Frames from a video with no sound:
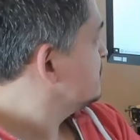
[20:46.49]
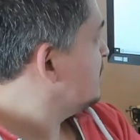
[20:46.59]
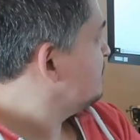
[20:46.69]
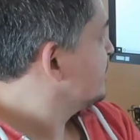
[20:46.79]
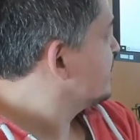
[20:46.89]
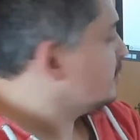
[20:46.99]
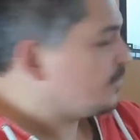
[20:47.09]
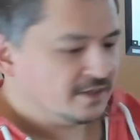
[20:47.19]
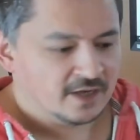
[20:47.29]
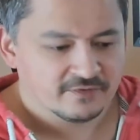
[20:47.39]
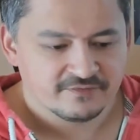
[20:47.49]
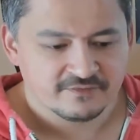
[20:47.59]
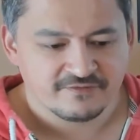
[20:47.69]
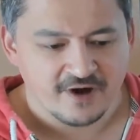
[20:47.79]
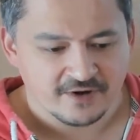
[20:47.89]
I'm thinking there'll be enough
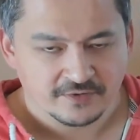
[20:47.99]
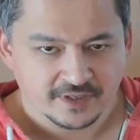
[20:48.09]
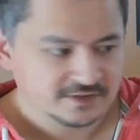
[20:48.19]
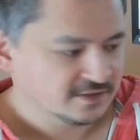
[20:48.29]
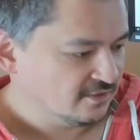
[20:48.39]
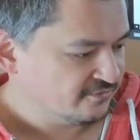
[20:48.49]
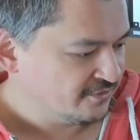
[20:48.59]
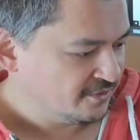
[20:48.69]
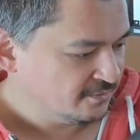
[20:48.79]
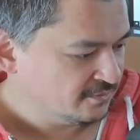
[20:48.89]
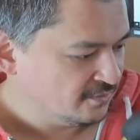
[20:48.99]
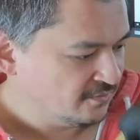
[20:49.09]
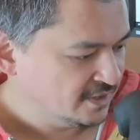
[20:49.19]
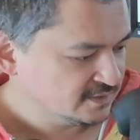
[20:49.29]
thread on it to go through all this,